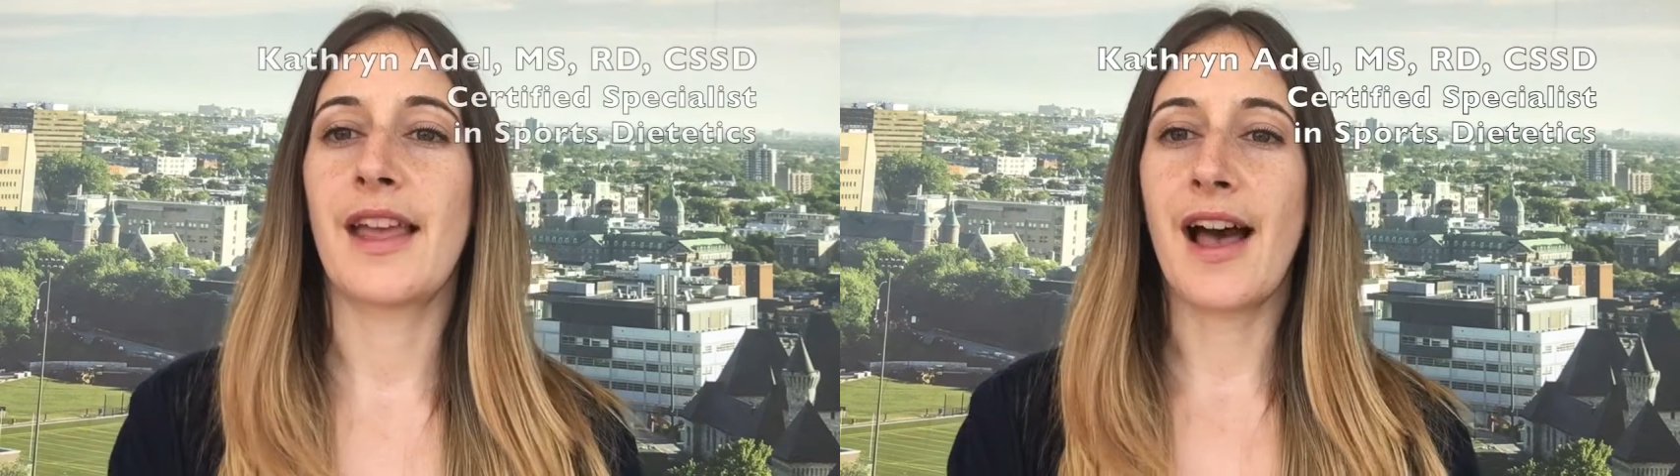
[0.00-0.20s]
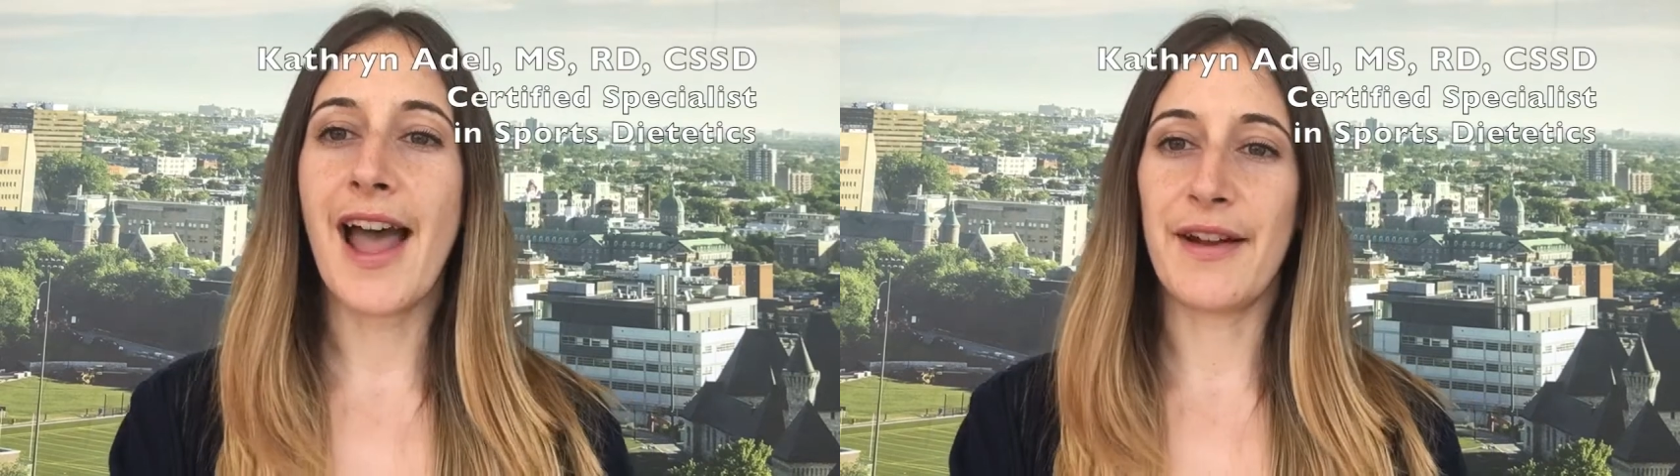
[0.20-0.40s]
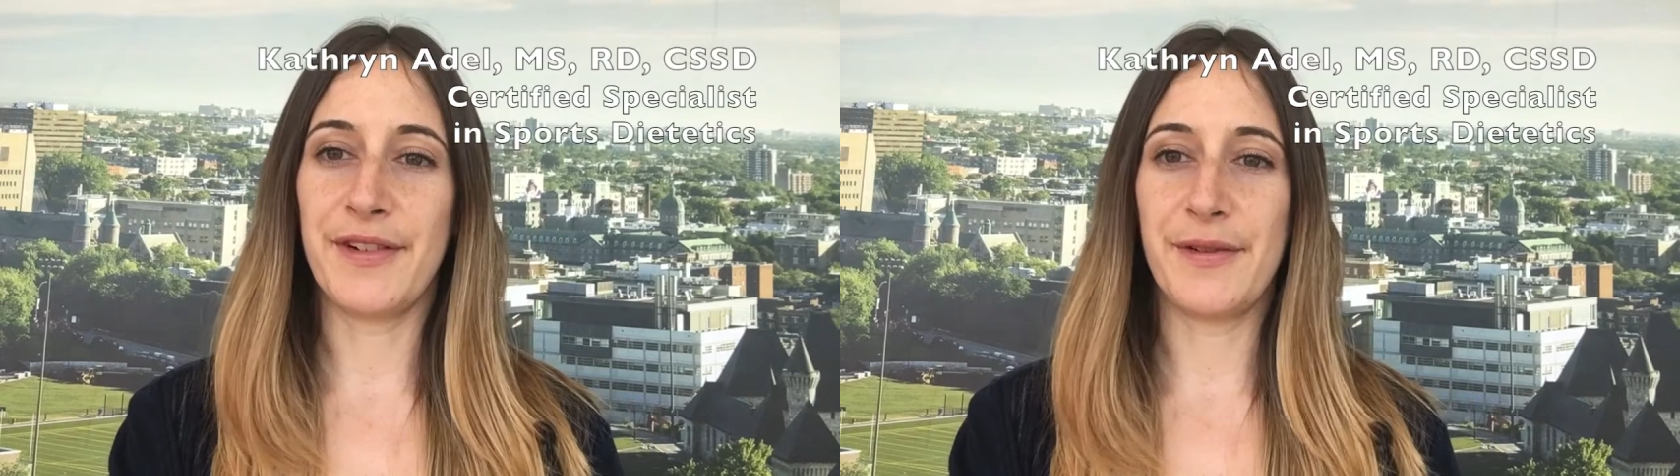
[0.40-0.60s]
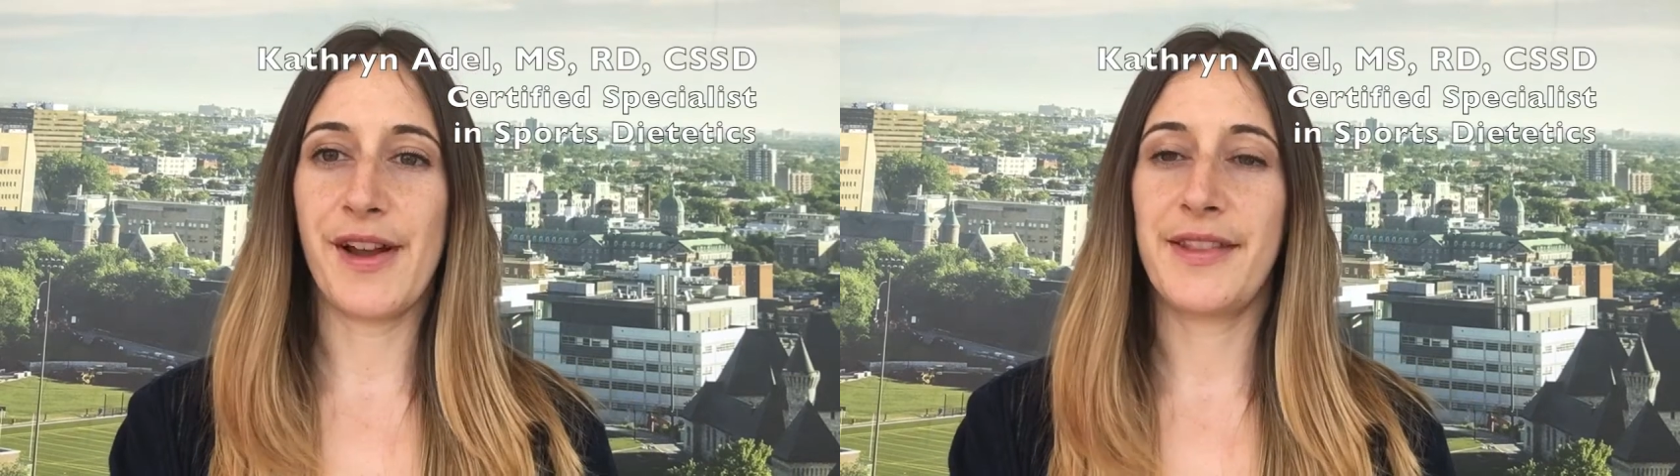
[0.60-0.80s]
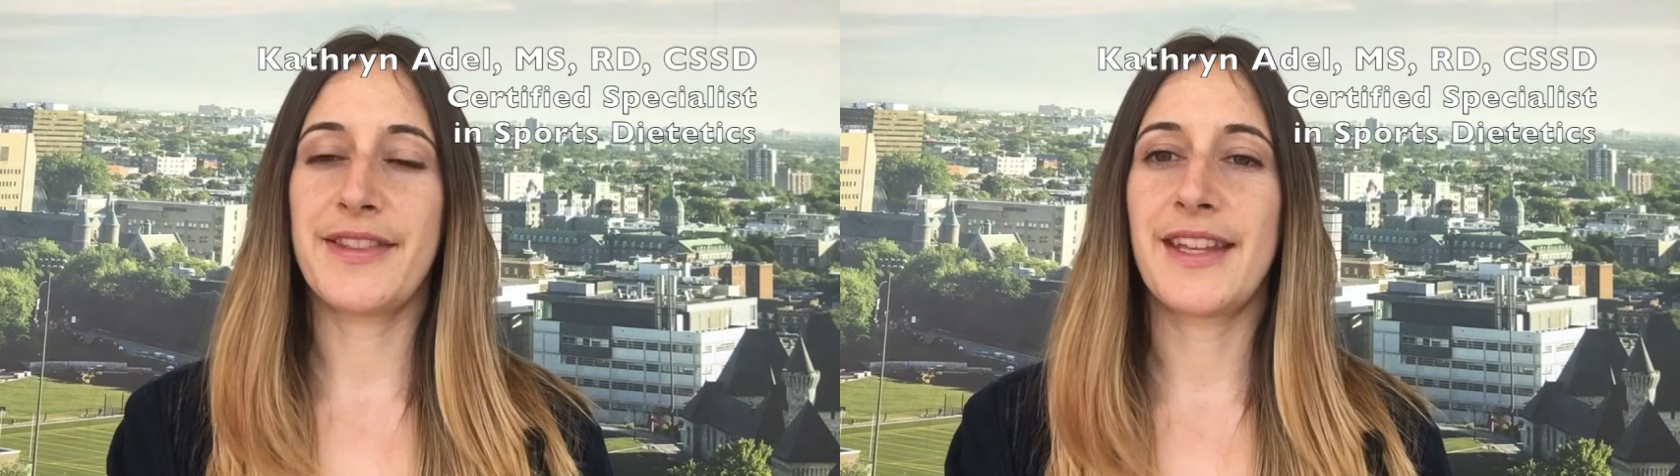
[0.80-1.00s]
Hi
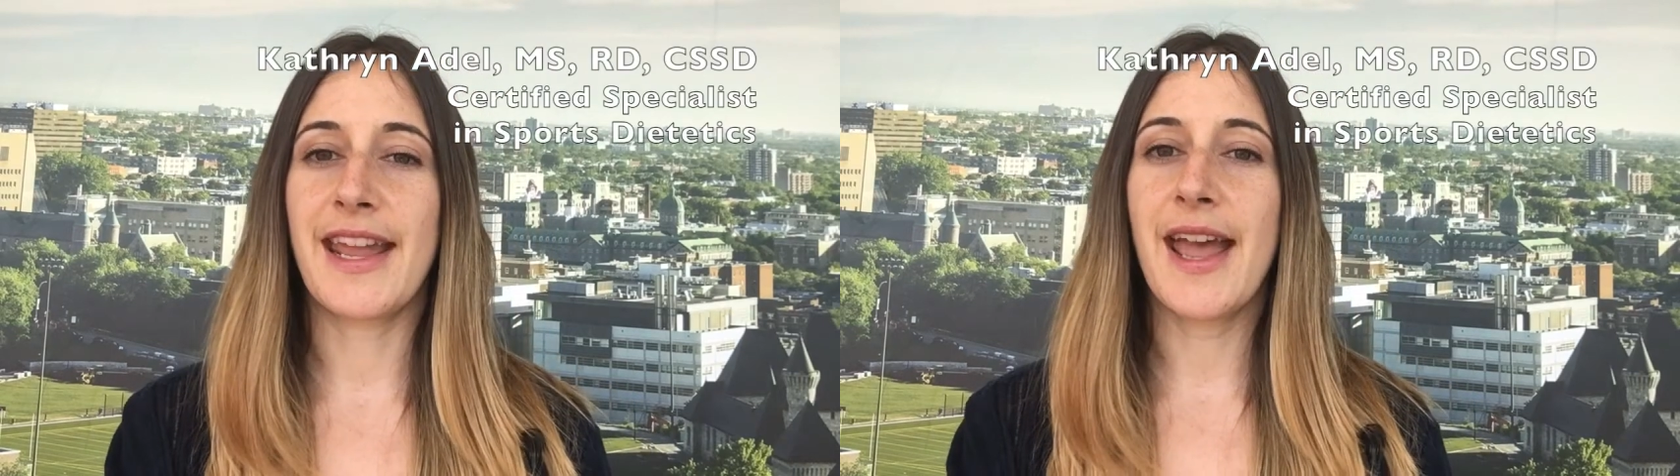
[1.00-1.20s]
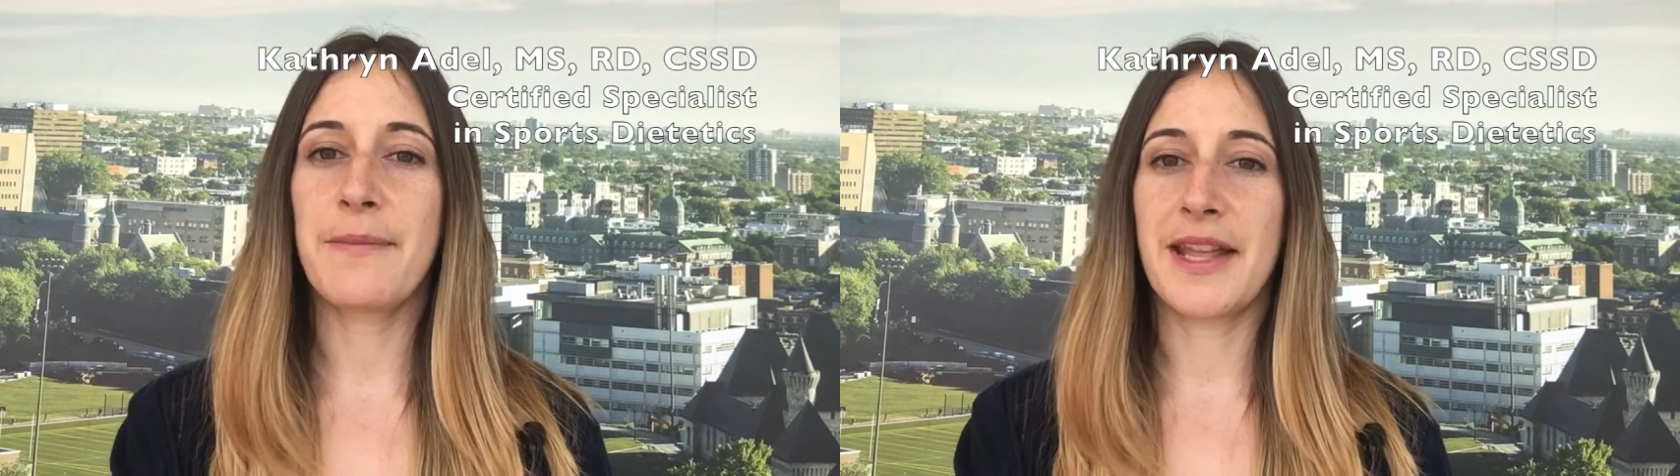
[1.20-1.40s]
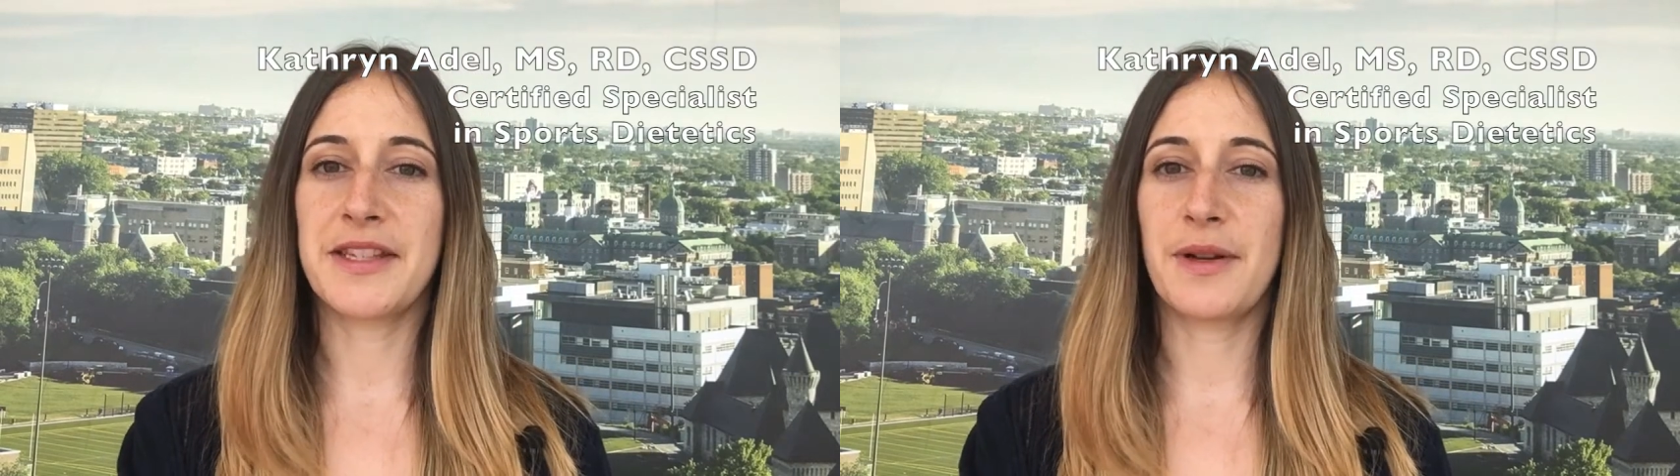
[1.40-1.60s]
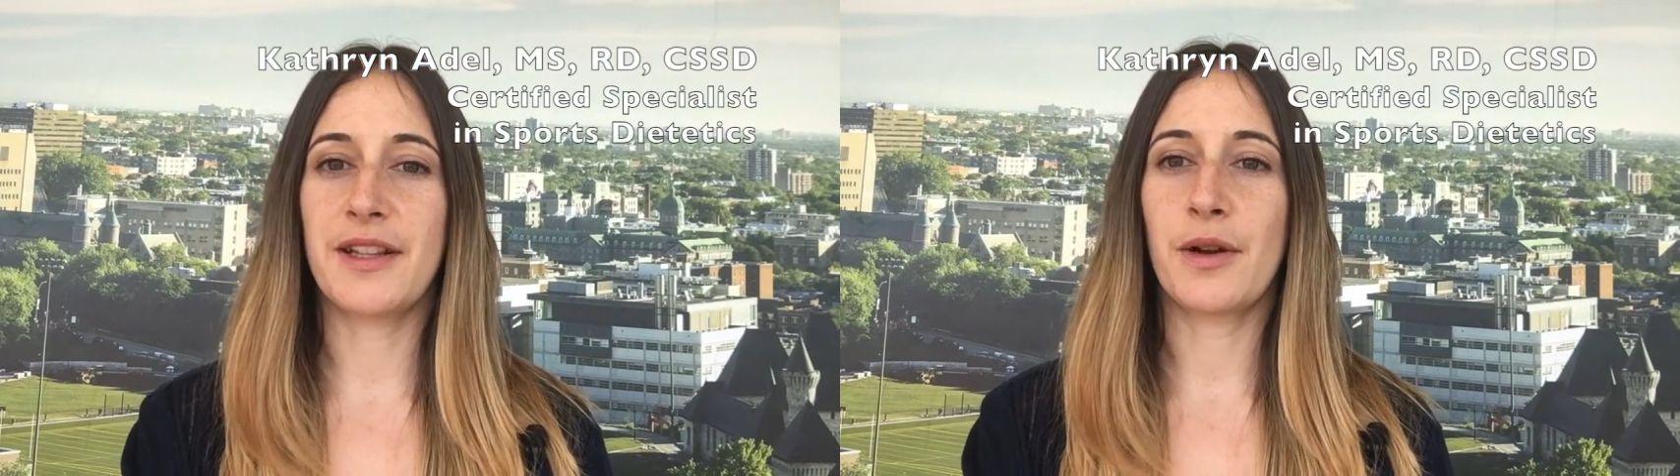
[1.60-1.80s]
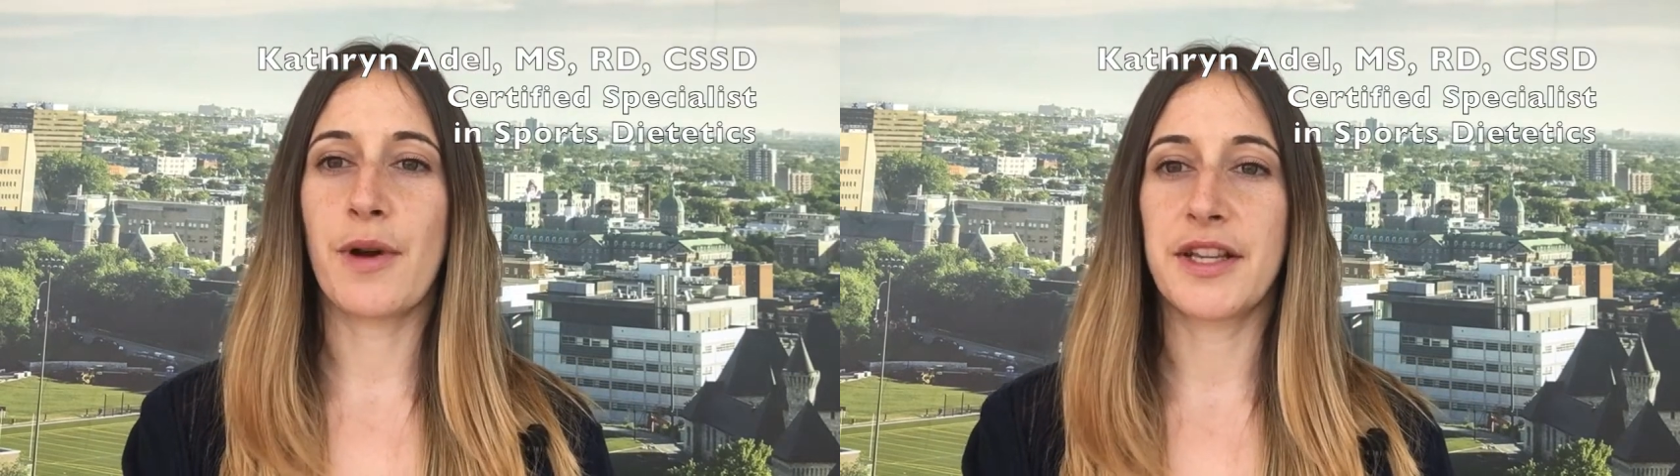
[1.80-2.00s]
everyone, today I'm answering
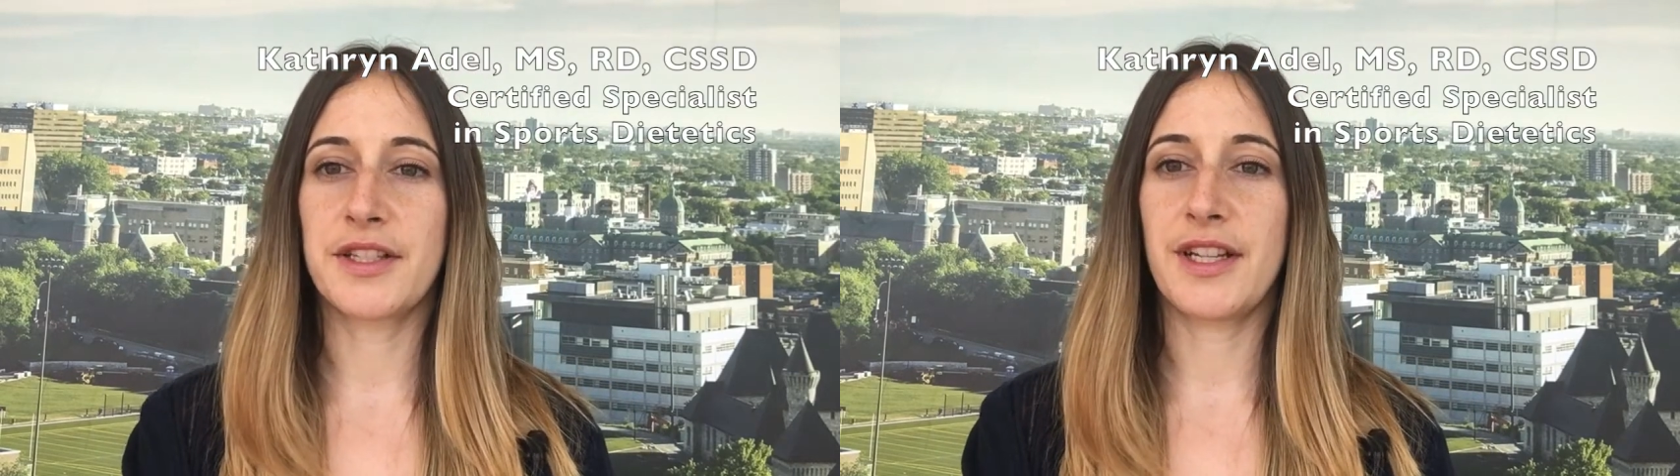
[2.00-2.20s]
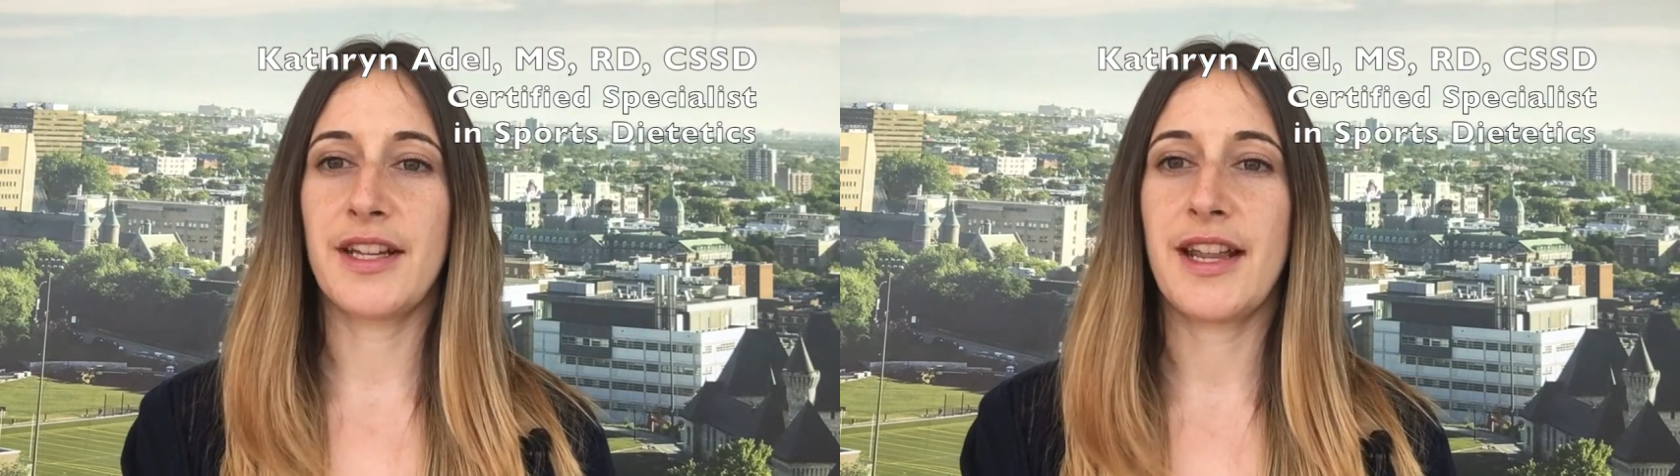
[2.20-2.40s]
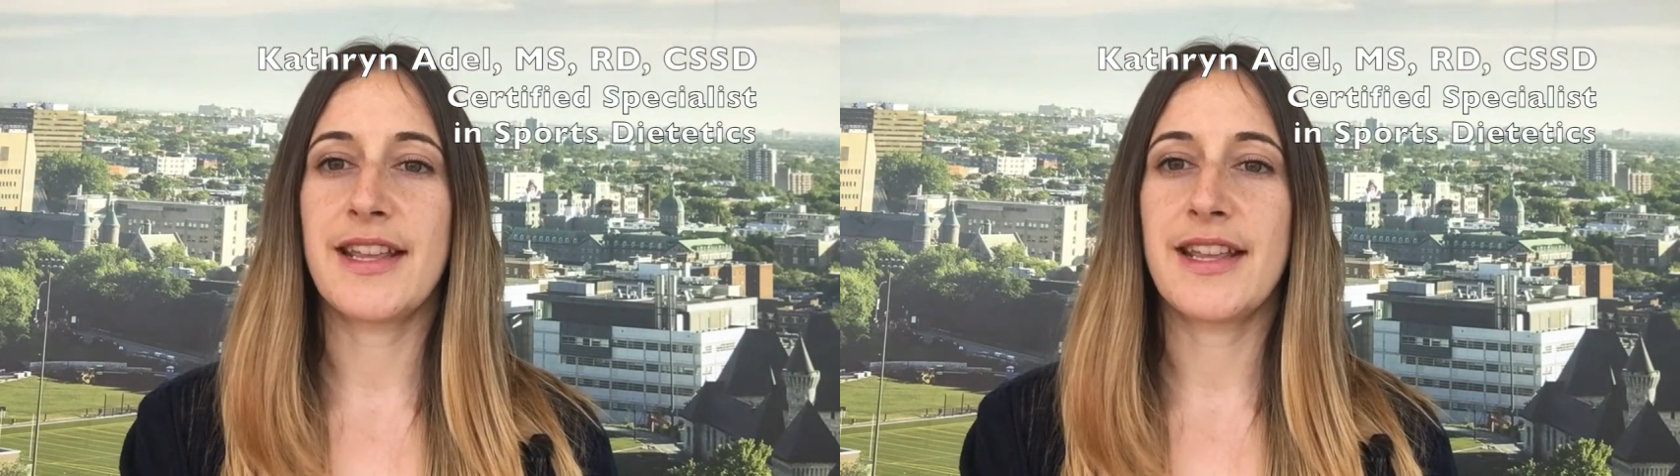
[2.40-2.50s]
the question,